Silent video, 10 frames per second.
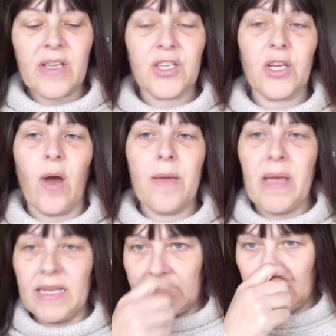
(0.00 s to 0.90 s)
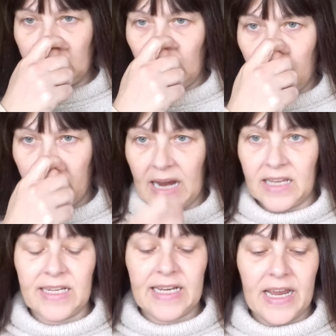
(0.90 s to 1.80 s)
So I messaged her
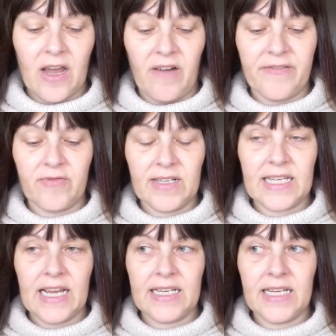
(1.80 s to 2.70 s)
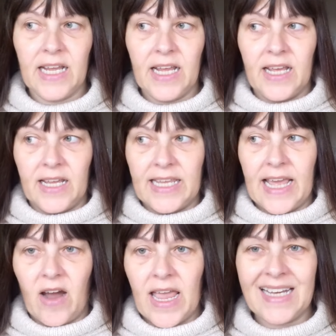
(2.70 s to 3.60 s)
back the day after and said,
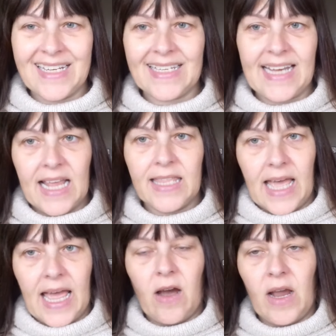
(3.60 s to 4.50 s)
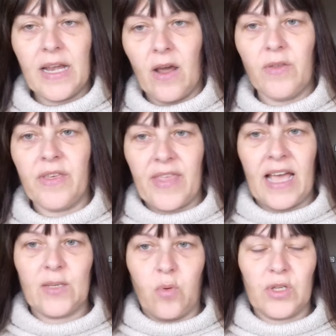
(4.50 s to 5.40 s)
yeah, I understand that. I know that
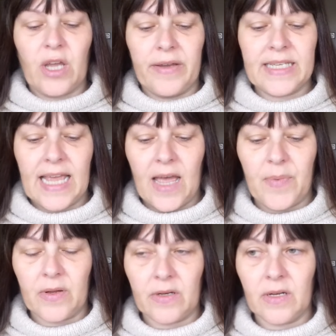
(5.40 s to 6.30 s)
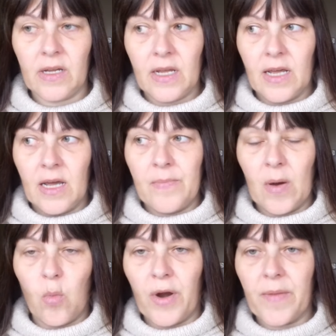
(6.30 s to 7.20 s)
that's what's going to happen,
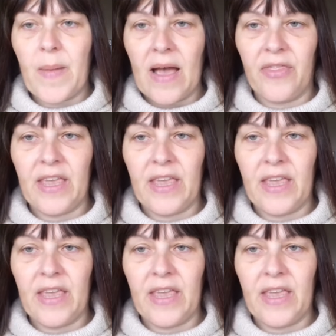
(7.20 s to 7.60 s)
but what about